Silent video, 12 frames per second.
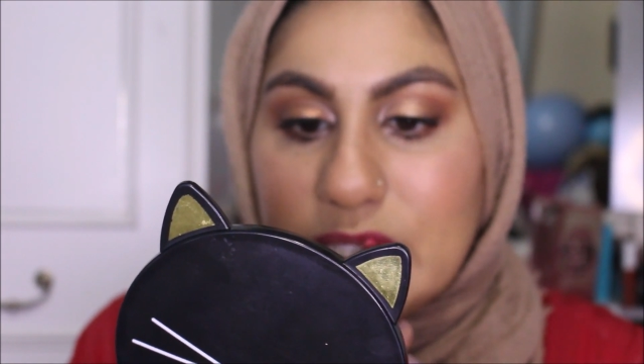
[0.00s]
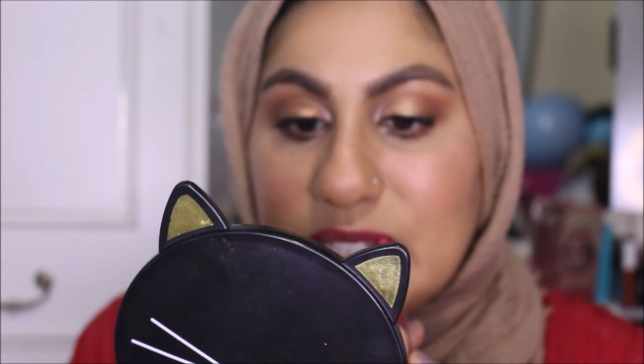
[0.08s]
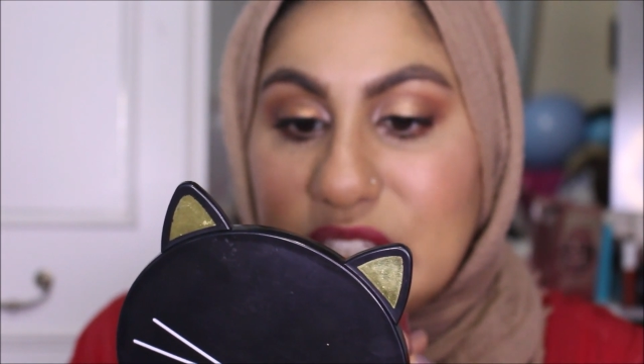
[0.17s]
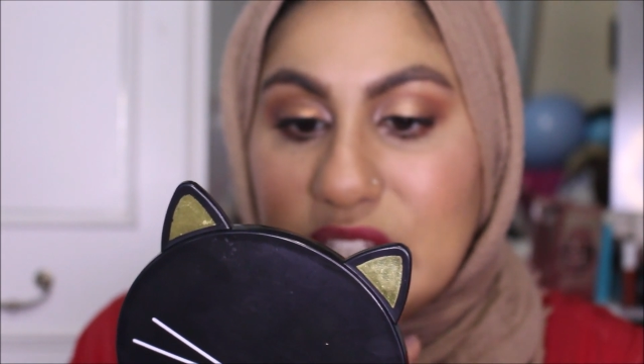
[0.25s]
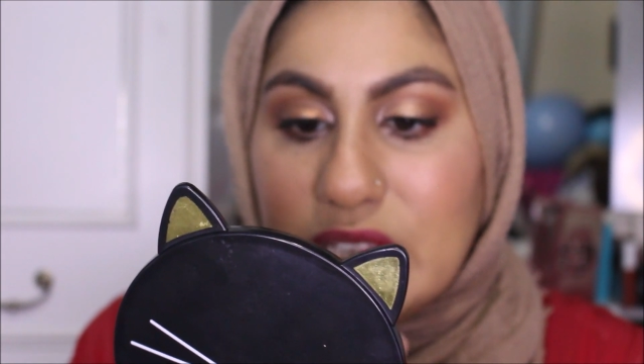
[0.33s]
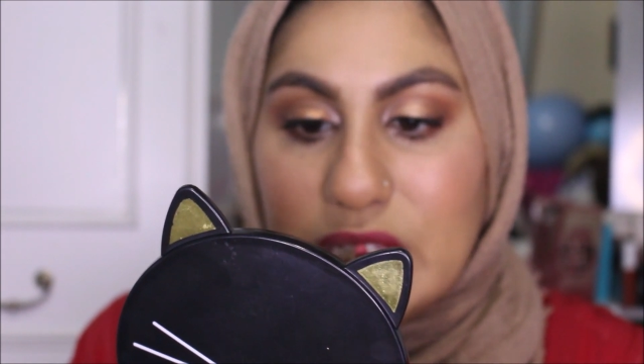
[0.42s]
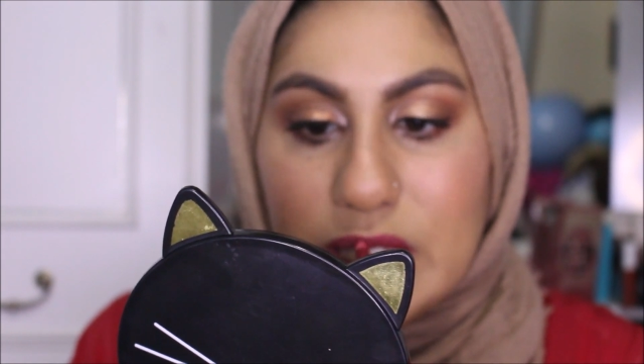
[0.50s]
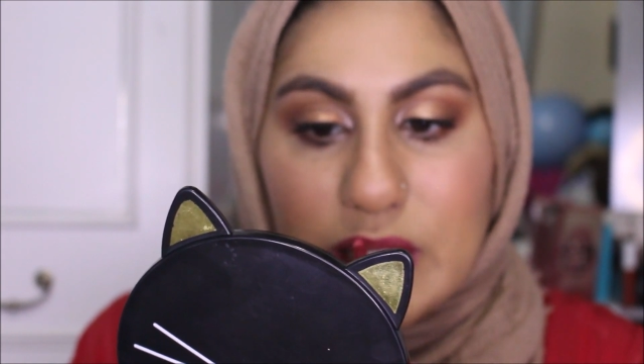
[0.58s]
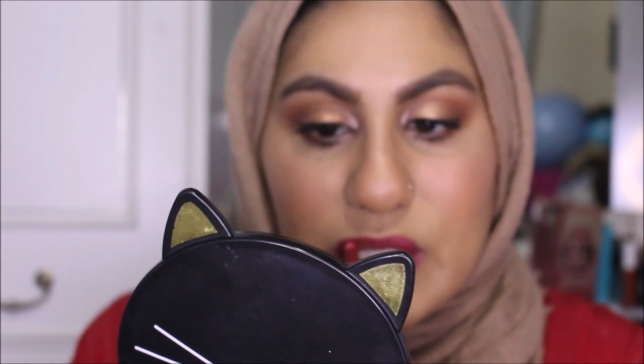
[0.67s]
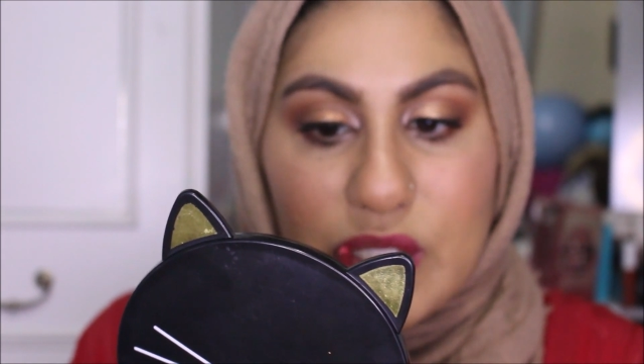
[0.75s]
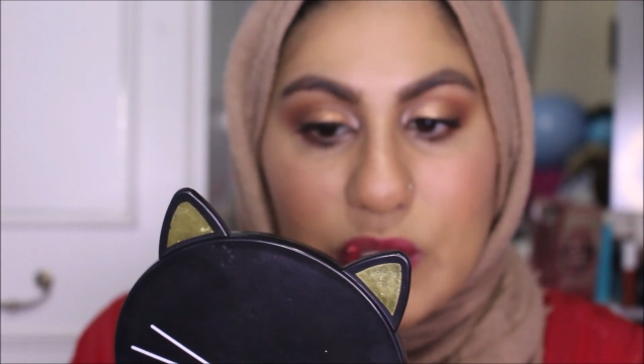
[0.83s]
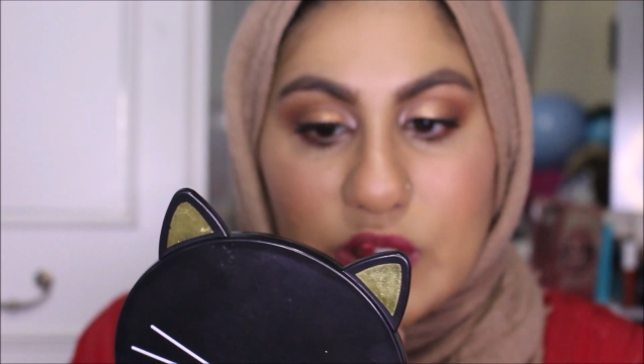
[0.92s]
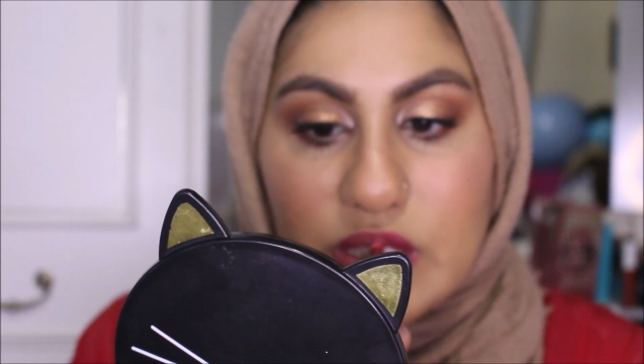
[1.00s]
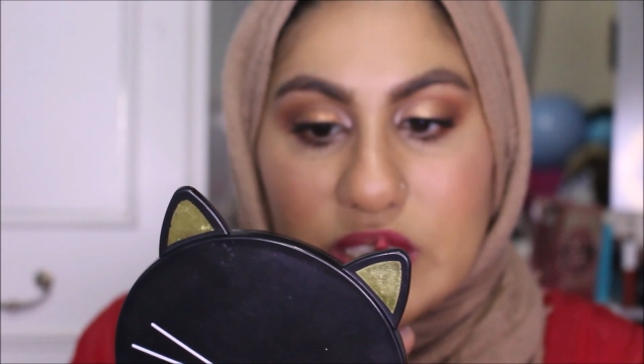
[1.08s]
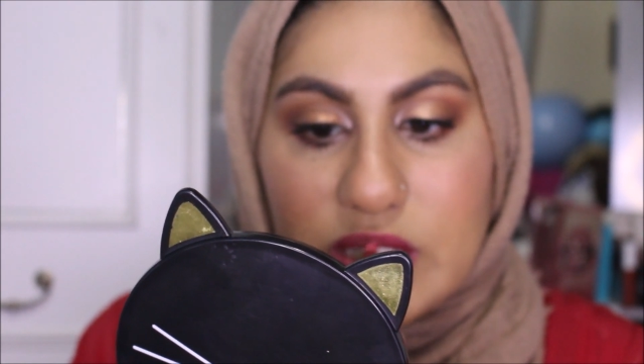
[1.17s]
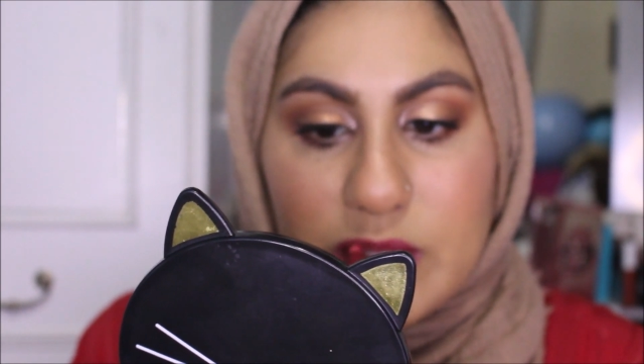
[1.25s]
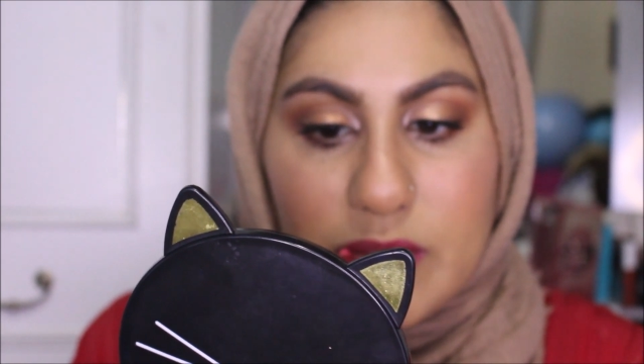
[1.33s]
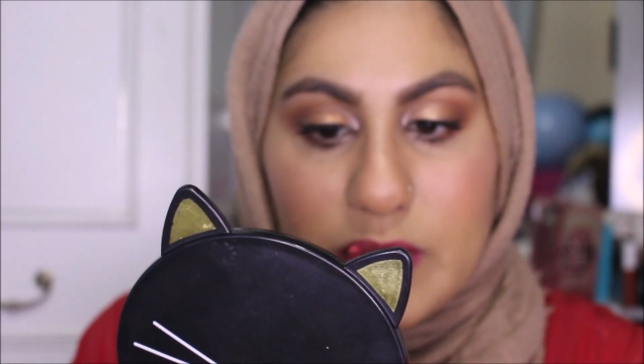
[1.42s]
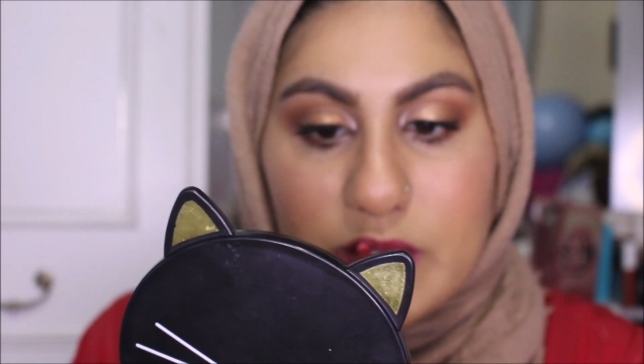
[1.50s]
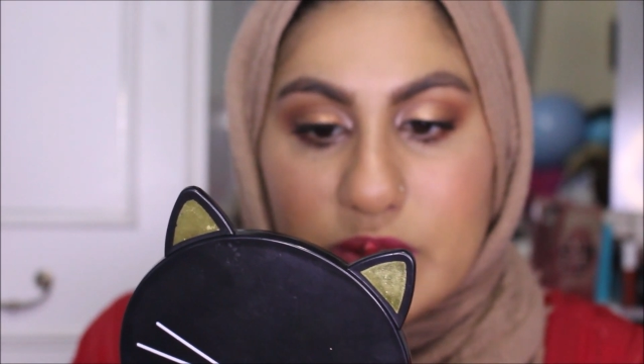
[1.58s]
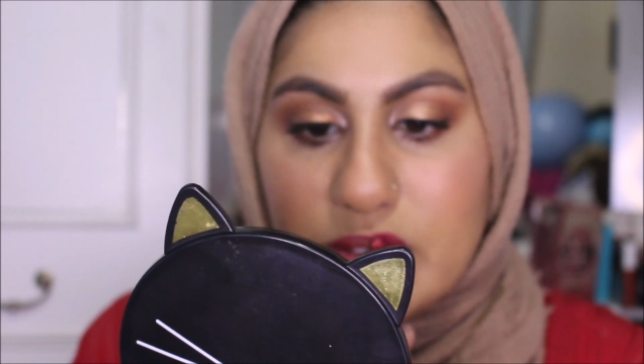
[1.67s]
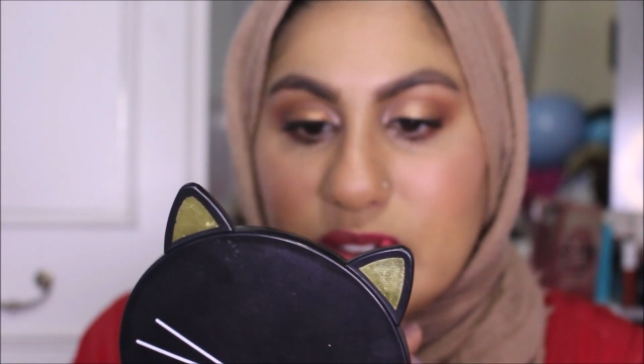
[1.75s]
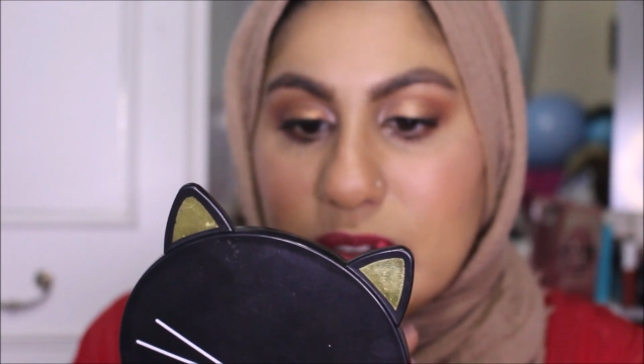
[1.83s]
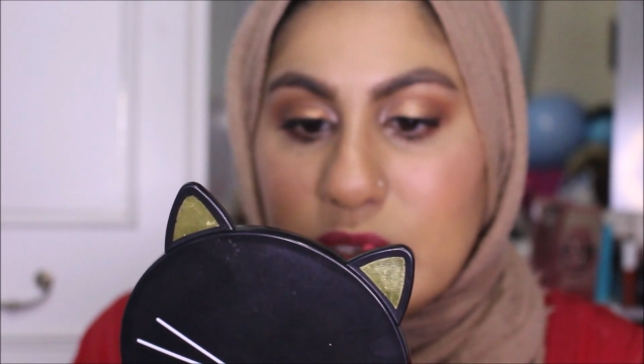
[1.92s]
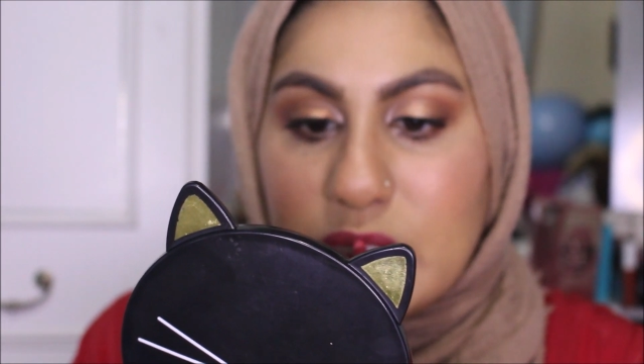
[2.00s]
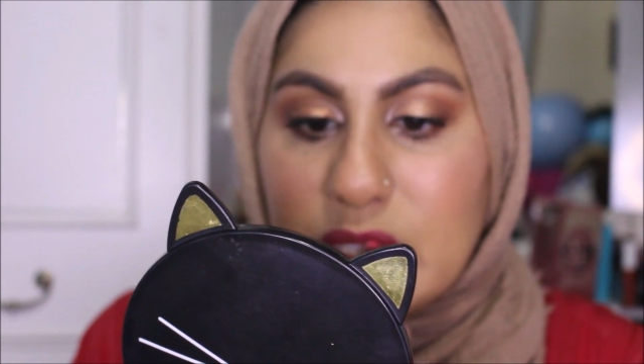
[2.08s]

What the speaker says: eating and talking to people